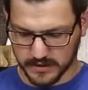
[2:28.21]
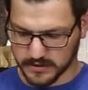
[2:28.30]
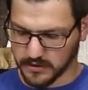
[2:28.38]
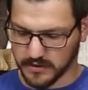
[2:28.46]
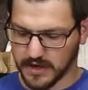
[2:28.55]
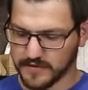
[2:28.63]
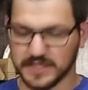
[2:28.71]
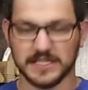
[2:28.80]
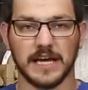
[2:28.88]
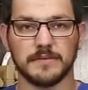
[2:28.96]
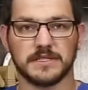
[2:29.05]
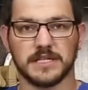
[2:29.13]
So you have the
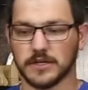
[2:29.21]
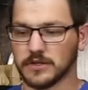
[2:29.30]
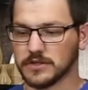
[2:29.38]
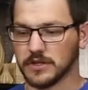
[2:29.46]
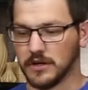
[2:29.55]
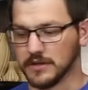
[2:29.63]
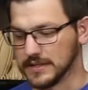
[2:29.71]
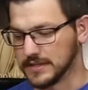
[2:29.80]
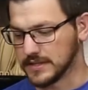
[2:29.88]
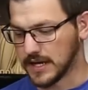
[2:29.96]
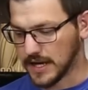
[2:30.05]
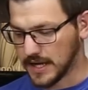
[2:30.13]
same stickers on the
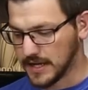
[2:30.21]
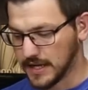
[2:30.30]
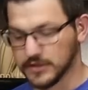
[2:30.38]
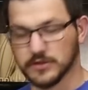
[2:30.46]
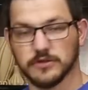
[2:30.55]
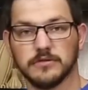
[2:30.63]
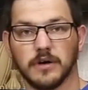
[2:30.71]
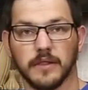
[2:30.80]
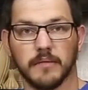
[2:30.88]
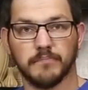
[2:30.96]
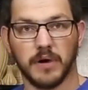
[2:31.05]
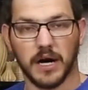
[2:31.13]
side as you do on
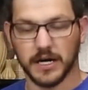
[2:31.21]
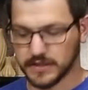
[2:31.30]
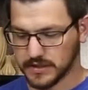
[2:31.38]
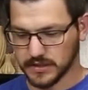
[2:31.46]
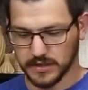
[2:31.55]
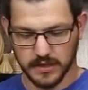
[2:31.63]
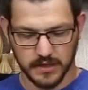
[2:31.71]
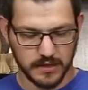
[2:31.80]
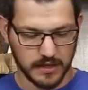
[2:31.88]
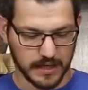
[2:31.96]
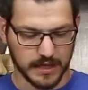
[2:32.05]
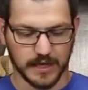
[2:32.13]
the box.
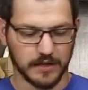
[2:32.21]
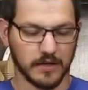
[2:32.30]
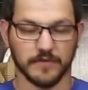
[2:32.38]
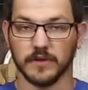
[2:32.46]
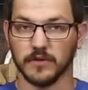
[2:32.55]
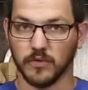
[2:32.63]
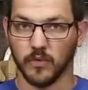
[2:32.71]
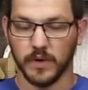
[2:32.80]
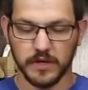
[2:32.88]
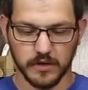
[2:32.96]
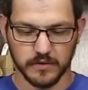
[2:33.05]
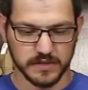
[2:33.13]
And again, you have the little
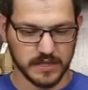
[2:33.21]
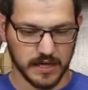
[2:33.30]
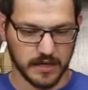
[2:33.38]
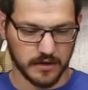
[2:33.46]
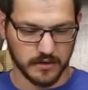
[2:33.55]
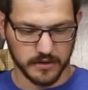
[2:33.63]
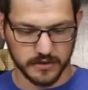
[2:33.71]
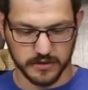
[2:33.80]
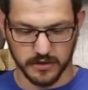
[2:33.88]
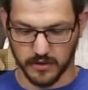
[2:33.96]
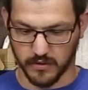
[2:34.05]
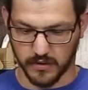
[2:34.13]
windows there.
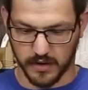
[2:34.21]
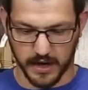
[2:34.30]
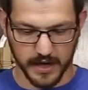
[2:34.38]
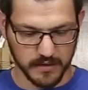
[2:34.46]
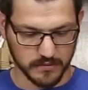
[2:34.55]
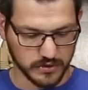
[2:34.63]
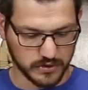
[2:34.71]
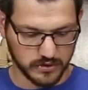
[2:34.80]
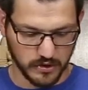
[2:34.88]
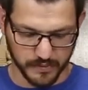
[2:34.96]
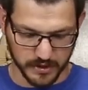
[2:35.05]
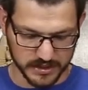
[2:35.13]
So I am
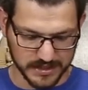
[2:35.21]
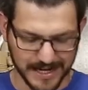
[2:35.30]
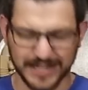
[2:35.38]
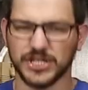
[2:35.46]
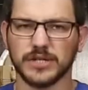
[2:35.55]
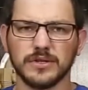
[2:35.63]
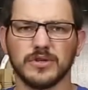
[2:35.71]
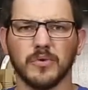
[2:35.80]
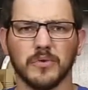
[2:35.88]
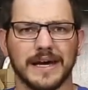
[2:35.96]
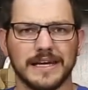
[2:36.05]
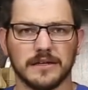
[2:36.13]
super excited. I generally
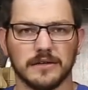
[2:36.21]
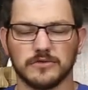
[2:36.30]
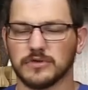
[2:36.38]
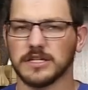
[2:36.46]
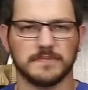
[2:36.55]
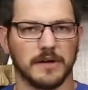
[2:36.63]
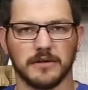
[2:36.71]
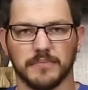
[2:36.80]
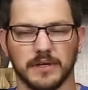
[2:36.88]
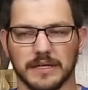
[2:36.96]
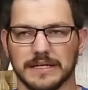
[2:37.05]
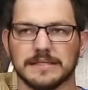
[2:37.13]
don't like transparent
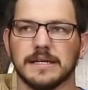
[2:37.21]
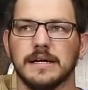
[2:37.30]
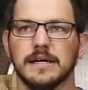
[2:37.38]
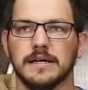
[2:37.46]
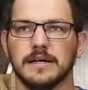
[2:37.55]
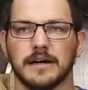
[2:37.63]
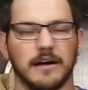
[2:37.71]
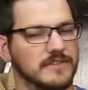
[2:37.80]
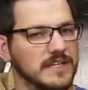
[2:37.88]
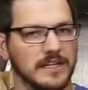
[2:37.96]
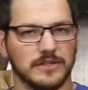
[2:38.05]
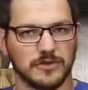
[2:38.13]
PLAs. I've
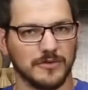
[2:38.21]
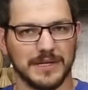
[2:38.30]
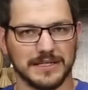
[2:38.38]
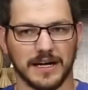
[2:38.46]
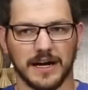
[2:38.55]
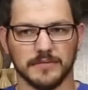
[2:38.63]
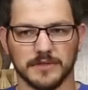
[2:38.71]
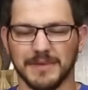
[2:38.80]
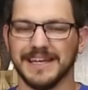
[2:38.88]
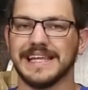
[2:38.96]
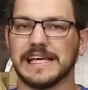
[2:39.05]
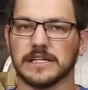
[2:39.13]
said that so many times,
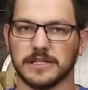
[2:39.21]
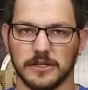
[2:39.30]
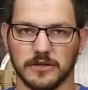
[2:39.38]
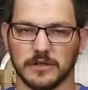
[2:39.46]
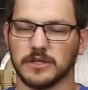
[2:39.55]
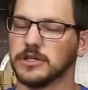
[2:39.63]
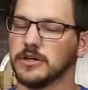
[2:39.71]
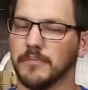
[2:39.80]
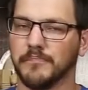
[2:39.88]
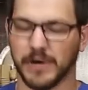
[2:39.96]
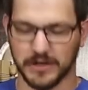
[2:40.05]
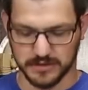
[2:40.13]
mainly clear. Clear
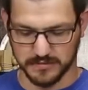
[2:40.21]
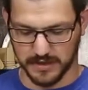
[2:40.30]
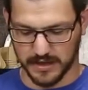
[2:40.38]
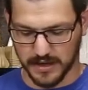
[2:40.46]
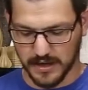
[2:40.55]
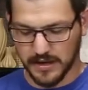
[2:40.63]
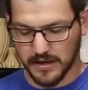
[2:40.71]
bugs me.